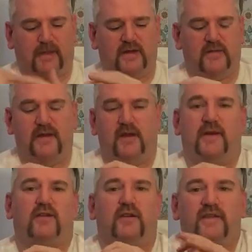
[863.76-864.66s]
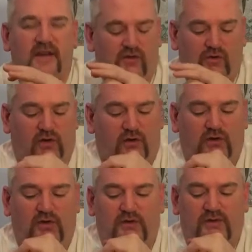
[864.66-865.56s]
you may or may not have heard
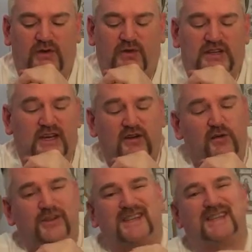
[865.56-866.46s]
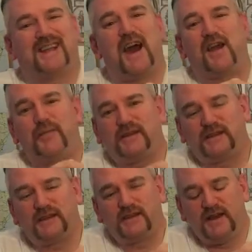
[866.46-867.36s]
of a whiskey called
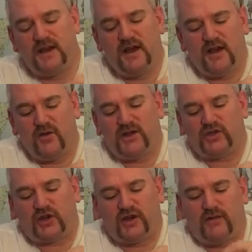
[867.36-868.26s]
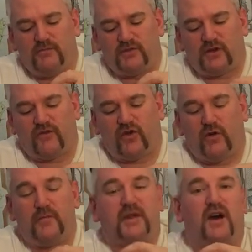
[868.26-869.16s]
Scarabus, which comes
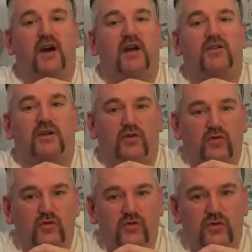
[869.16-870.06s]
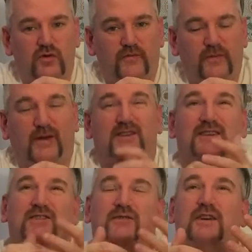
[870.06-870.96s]
from the Ardnahoe. Well,
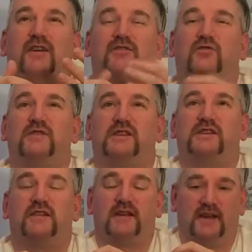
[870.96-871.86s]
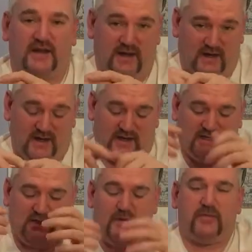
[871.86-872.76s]
it's not the Ardnahoe distillery, it's
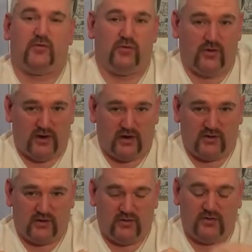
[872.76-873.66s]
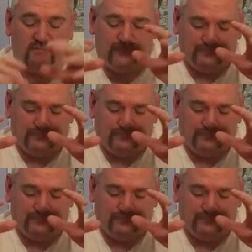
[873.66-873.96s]
the people who own Ardnahoe.